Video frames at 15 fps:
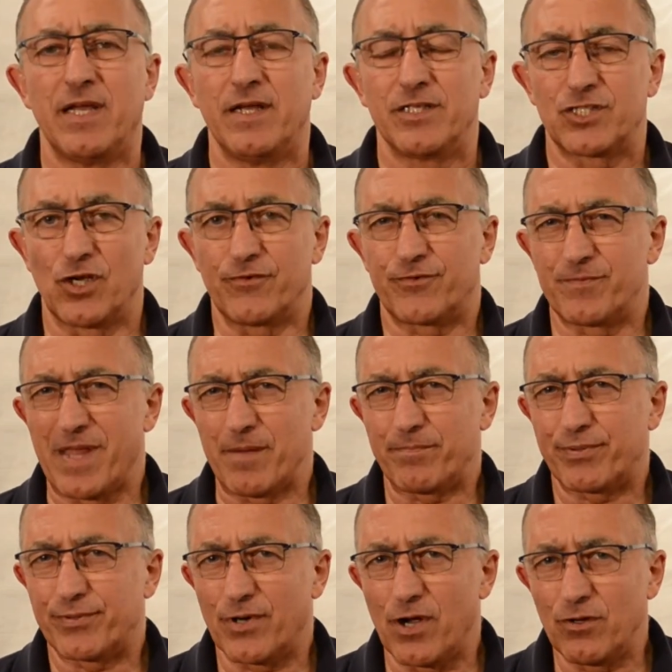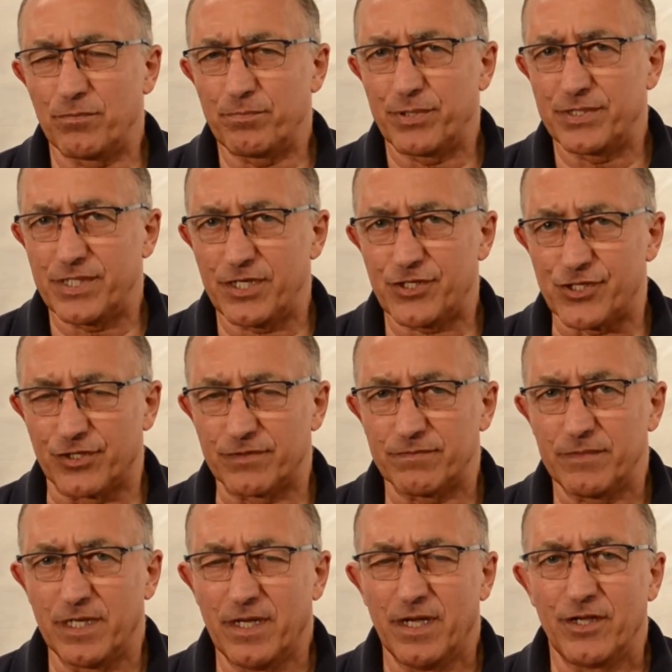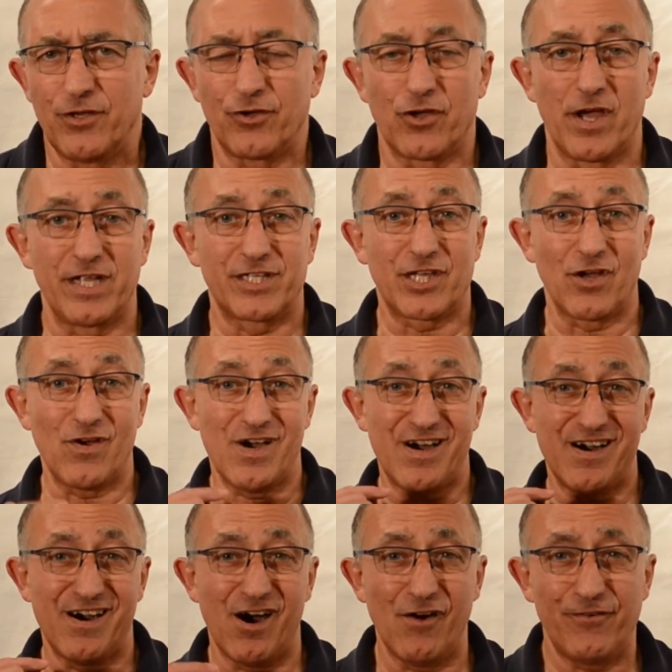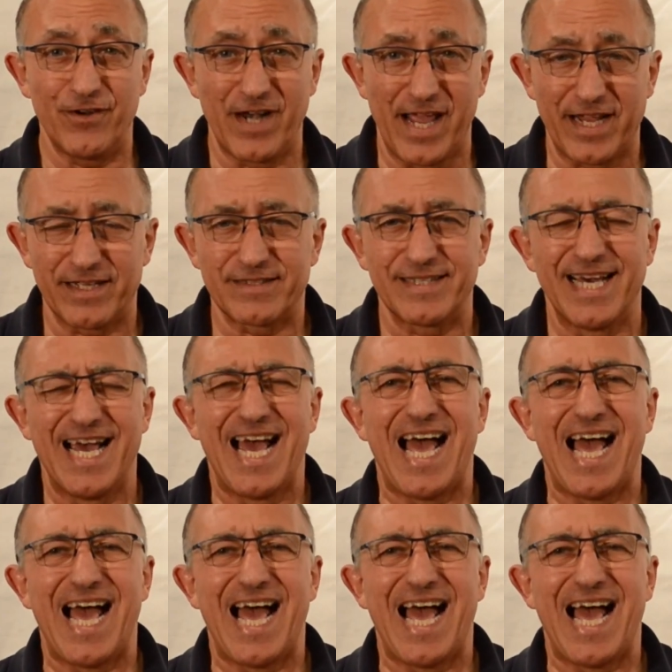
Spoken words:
So from that prone position, you're going to go half a length,